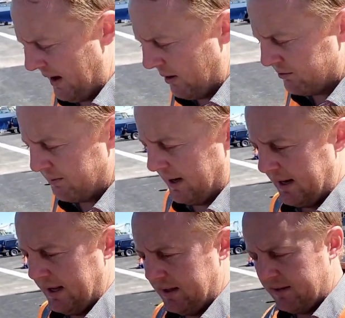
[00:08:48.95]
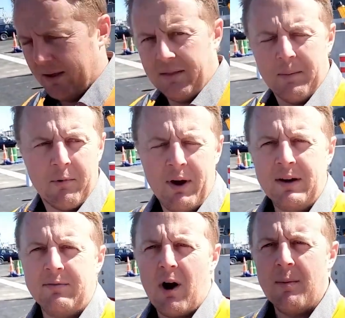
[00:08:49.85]
ultimately the
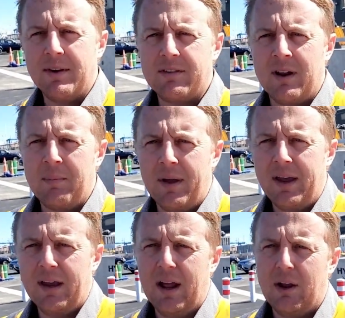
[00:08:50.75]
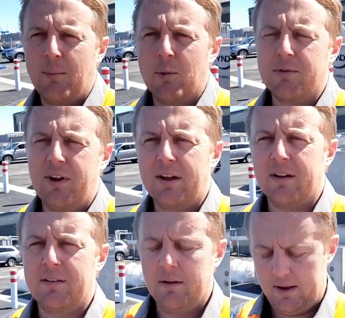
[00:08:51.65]
marine environment is going to be a lot more protected.